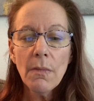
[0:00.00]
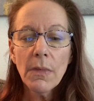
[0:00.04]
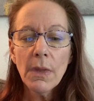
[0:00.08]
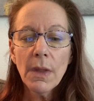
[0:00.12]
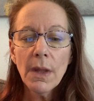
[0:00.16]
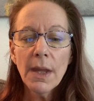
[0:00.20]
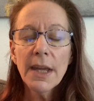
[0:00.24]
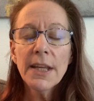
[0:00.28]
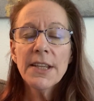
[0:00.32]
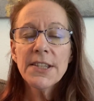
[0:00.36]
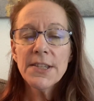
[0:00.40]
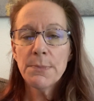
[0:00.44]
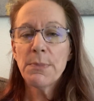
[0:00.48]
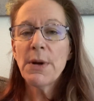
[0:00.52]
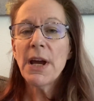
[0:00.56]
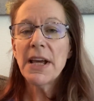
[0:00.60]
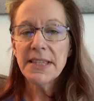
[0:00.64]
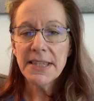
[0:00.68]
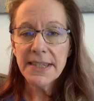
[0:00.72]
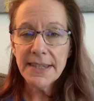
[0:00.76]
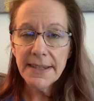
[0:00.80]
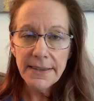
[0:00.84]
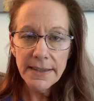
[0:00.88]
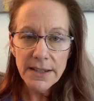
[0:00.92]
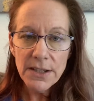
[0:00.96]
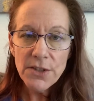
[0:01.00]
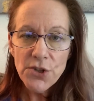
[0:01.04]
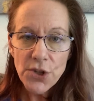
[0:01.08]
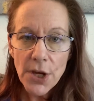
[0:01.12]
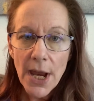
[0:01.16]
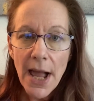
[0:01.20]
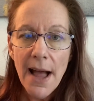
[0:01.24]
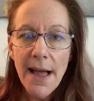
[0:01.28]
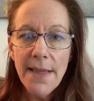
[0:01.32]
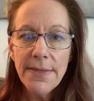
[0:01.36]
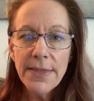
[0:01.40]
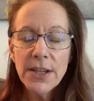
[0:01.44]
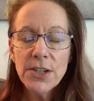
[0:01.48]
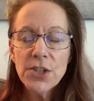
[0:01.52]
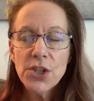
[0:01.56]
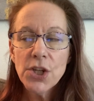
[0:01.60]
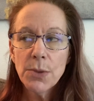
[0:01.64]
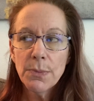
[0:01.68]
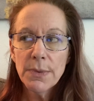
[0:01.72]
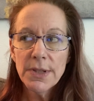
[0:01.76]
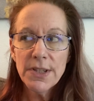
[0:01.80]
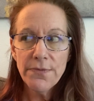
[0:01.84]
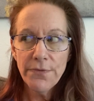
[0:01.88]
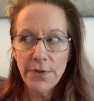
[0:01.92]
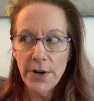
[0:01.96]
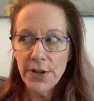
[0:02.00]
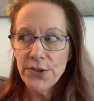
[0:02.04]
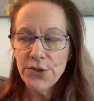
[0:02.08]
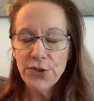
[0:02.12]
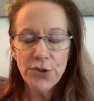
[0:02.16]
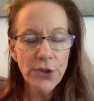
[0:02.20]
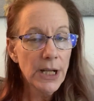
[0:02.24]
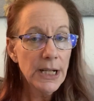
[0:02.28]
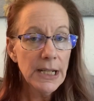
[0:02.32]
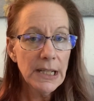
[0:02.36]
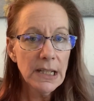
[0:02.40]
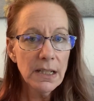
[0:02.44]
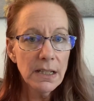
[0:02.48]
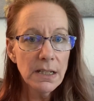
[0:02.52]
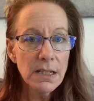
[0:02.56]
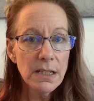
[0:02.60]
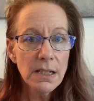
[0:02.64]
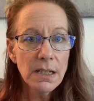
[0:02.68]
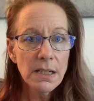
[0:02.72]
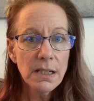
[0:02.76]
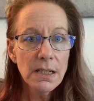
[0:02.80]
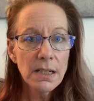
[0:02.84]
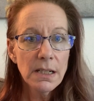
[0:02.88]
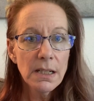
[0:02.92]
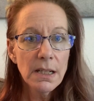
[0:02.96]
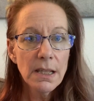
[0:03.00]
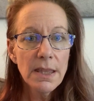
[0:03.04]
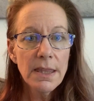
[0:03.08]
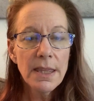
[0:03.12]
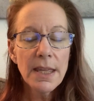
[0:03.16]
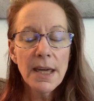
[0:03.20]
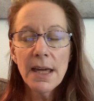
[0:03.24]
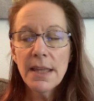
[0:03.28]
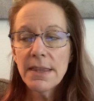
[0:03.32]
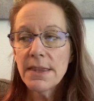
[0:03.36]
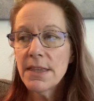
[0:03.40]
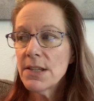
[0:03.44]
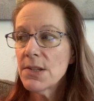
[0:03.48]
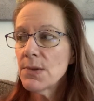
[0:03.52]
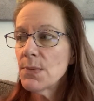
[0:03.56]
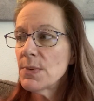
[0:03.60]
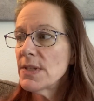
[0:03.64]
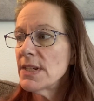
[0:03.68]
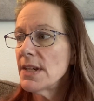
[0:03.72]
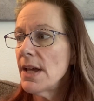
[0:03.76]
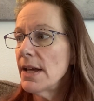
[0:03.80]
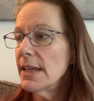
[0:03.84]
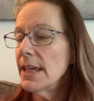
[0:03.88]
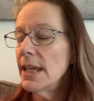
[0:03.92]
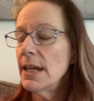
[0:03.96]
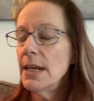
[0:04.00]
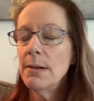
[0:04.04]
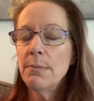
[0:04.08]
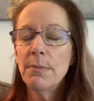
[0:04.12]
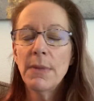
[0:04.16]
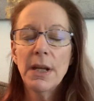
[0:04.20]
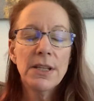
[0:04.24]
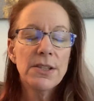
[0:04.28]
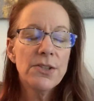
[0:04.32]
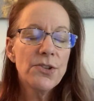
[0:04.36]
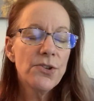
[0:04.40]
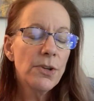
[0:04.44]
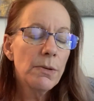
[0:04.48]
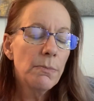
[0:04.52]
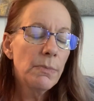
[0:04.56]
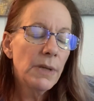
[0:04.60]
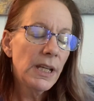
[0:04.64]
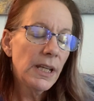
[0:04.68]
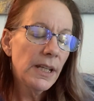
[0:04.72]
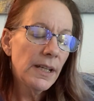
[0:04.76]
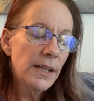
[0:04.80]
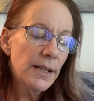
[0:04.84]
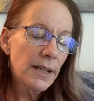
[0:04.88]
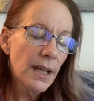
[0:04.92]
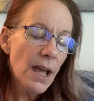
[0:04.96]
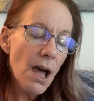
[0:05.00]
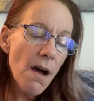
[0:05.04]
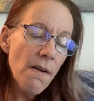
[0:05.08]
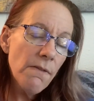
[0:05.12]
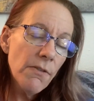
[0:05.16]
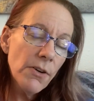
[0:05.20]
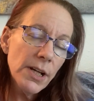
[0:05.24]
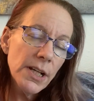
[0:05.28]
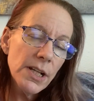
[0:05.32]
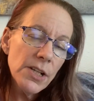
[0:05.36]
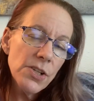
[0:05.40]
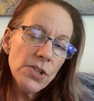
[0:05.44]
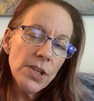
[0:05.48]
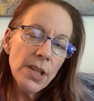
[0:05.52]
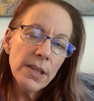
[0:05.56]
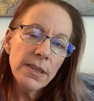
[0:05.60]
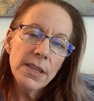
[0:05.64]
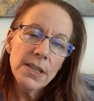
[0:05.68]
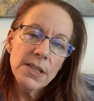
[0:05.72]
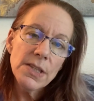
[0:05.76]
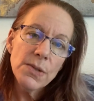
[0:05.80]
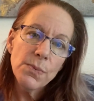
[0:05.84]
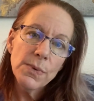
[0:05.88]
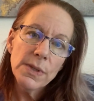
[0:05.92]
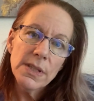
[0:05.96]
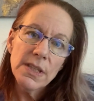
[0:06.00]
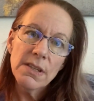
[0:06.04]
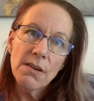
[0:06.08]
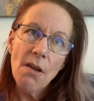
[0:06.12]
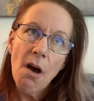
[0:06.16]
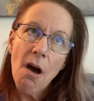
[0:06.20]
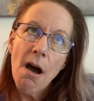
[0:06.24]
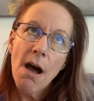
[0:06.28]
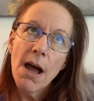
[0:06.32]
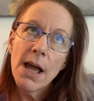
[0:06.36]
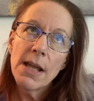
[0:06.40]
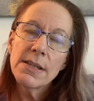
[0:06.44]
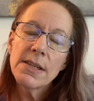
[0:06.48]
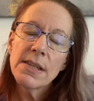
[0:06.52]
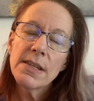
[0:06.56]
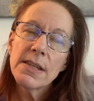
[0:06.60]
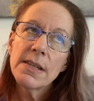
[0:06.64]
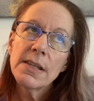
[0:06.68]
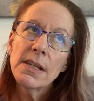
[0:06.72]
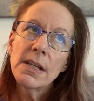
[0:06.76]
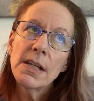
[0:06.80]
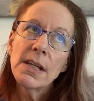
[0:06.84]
expressed in this chat that she was frustrated, that this was not getting mainstream media coverage, that this was not